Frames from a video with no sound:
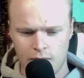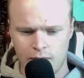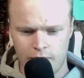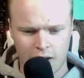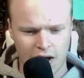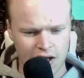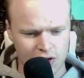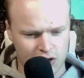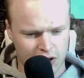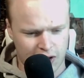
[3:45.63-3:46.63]
but I actually
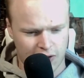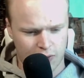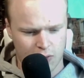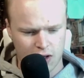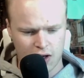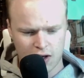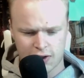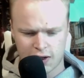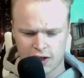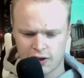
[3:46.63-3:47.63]
think it's quite nice. And
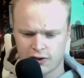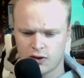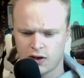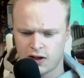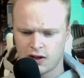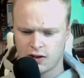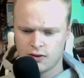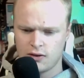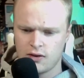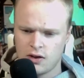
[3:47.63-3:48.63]
then it's got like a little
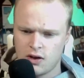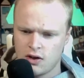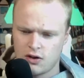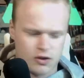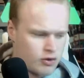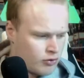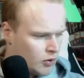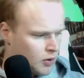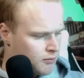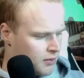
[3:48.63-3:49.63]

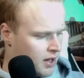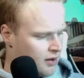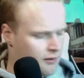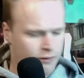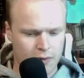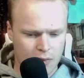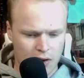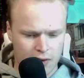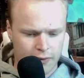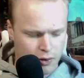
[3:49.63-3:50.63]
screw-on bit for the
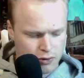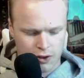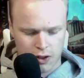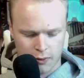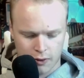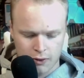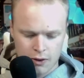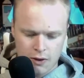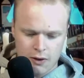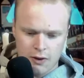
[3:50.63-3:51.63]
microphone to go on.
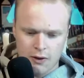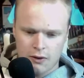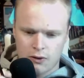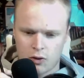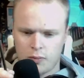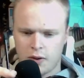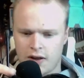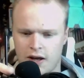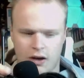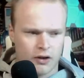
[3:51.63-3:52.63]
So we'll put that
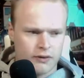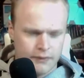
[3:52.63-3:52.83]
on.